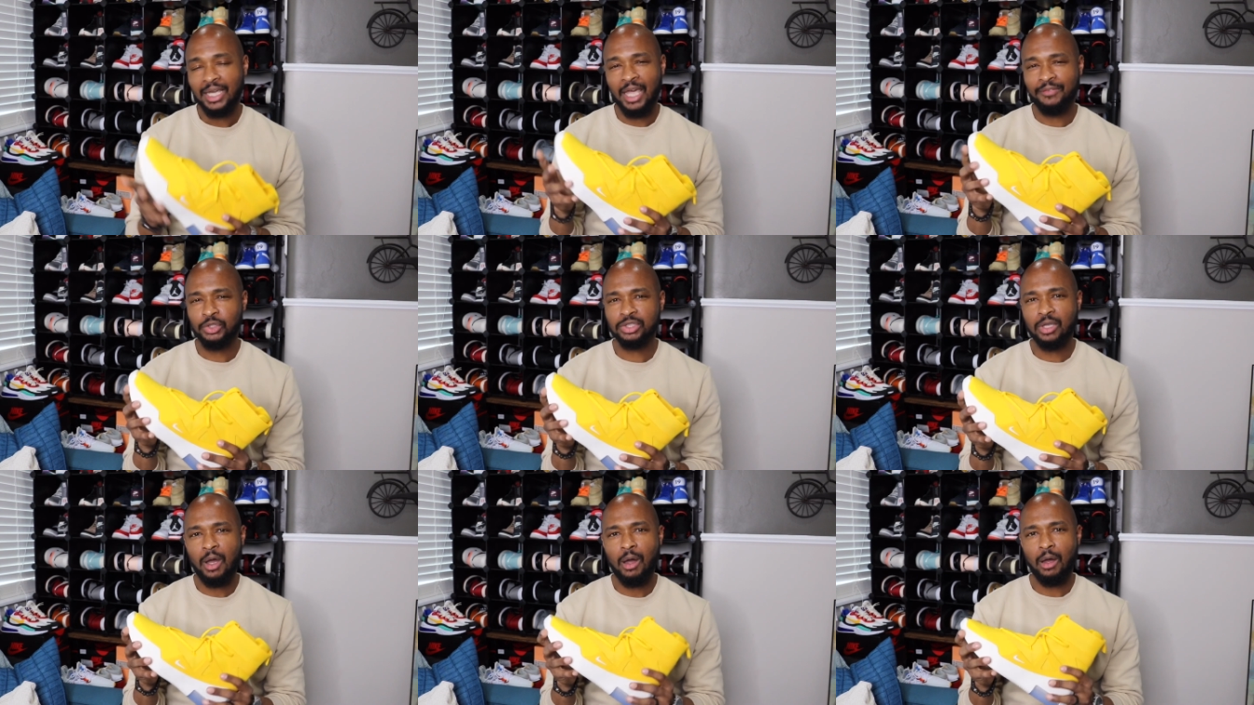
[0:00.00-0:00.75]
If you
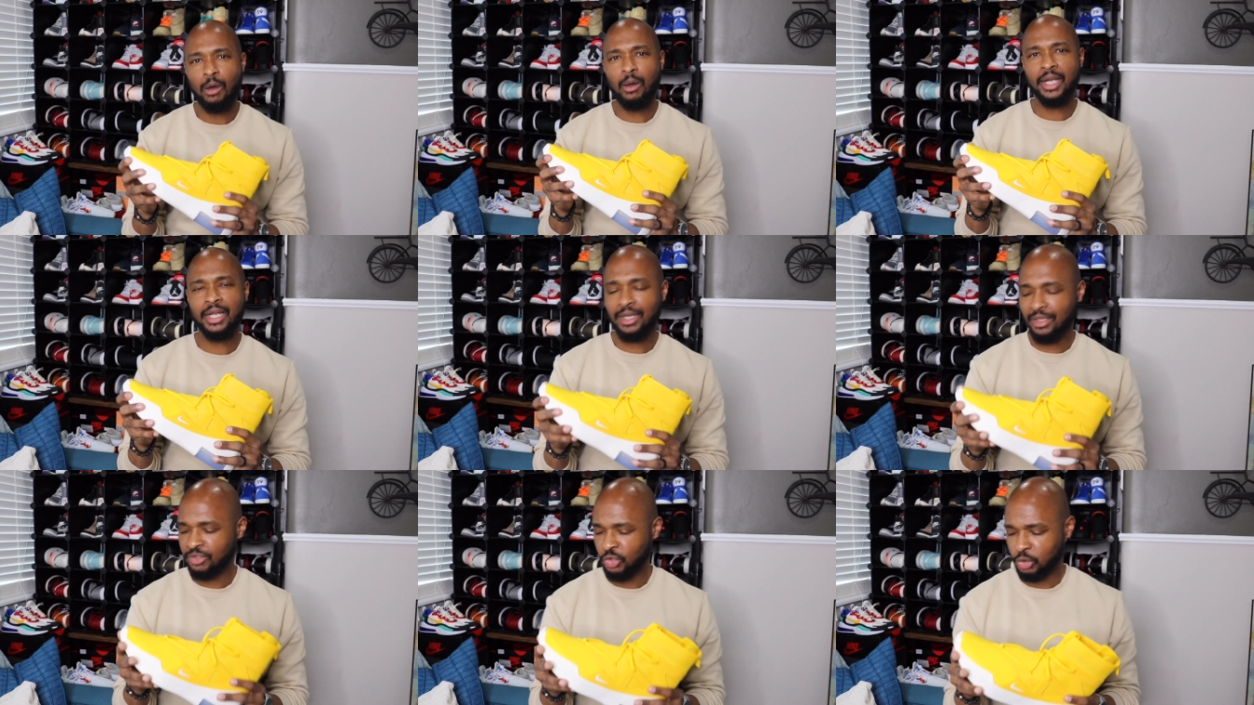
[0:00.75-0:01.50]
saw on
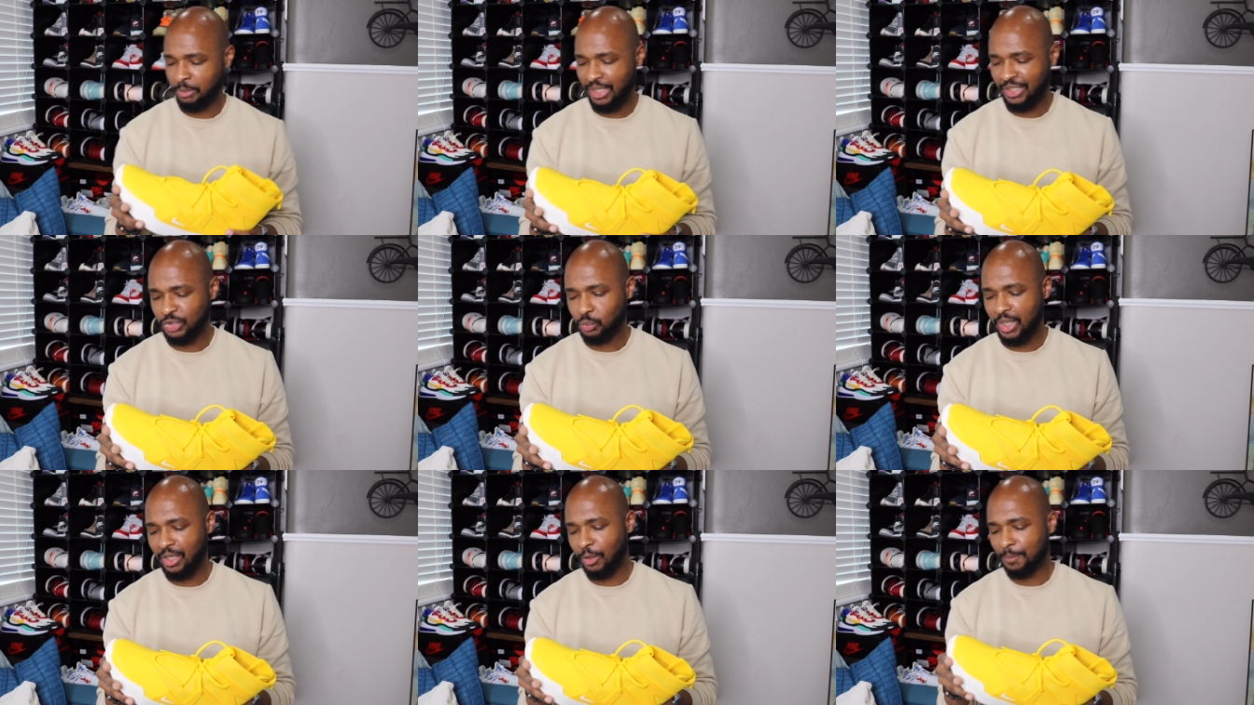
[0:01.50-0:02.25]
social media as
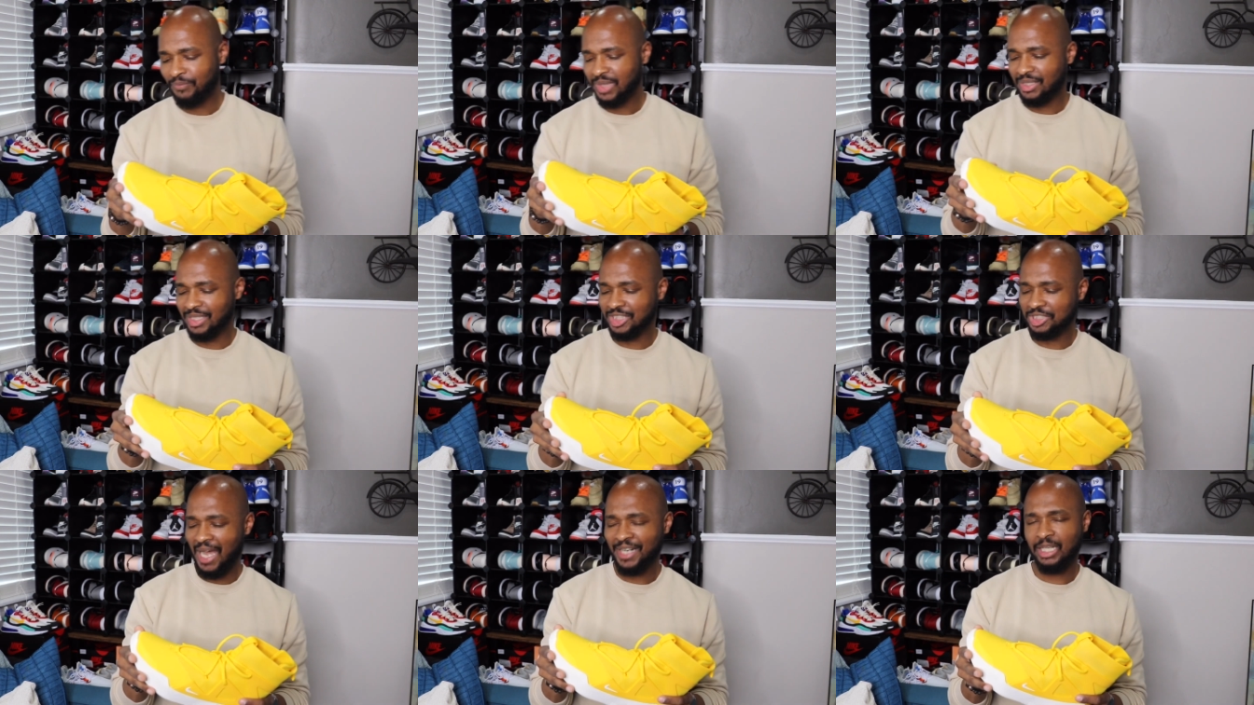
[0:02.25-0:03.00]
well, the
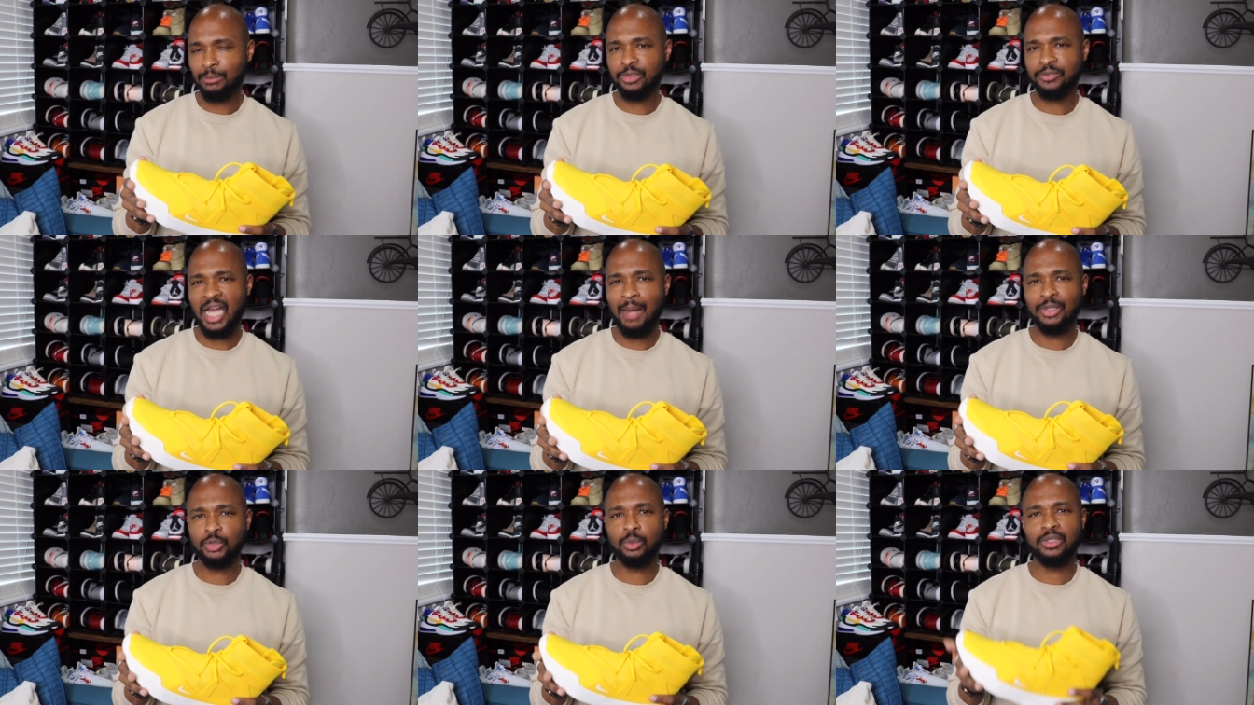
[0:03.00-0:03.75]
stock numbers for how
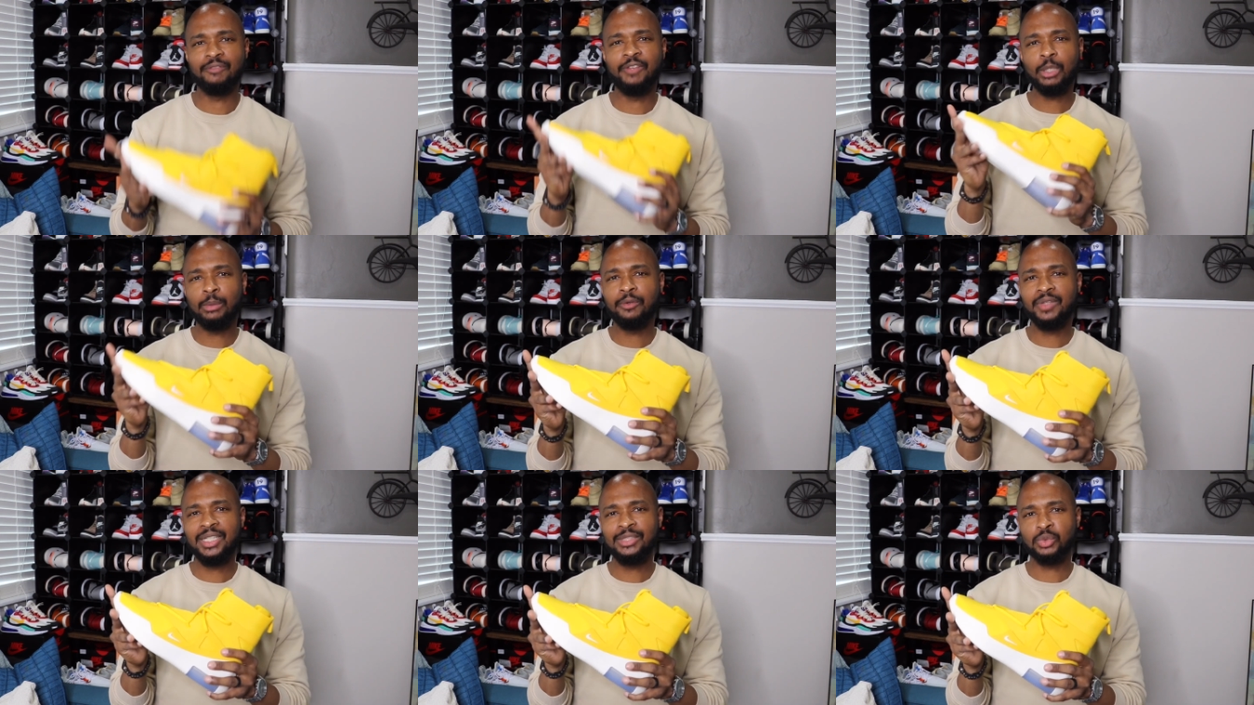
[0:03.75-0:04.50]
much were available
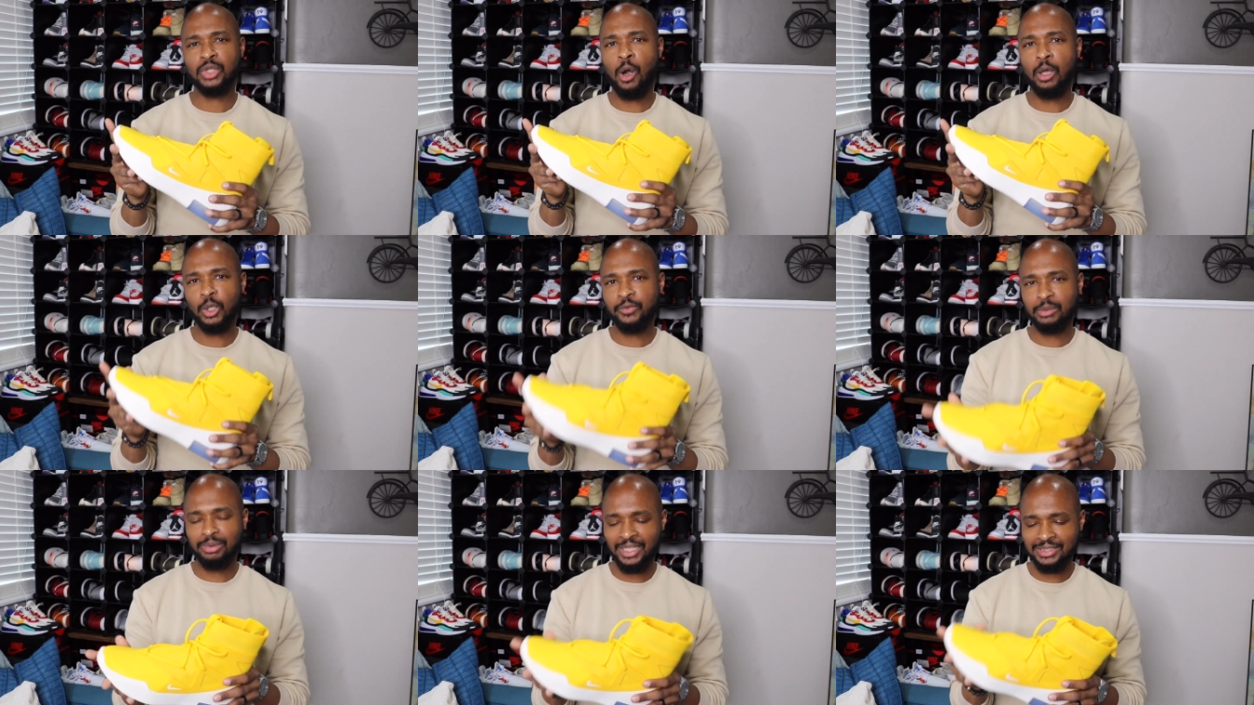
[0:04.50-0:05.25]
for these was all
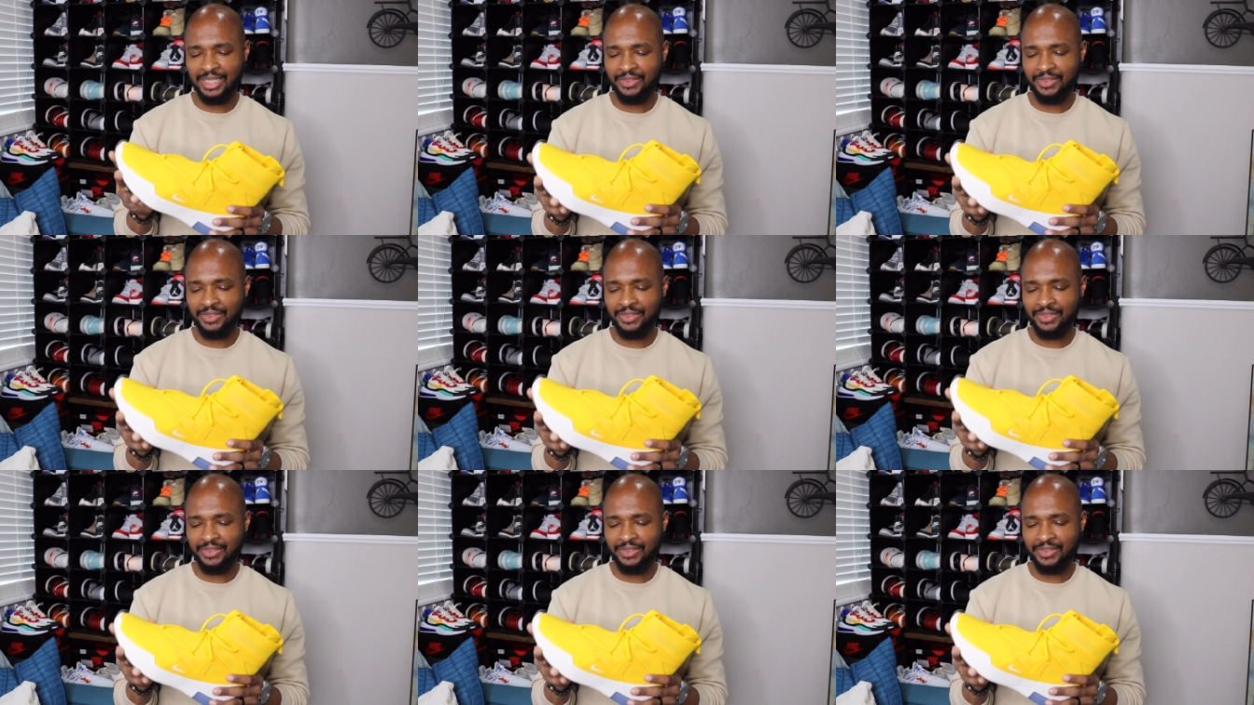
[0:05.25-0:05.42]
over the place.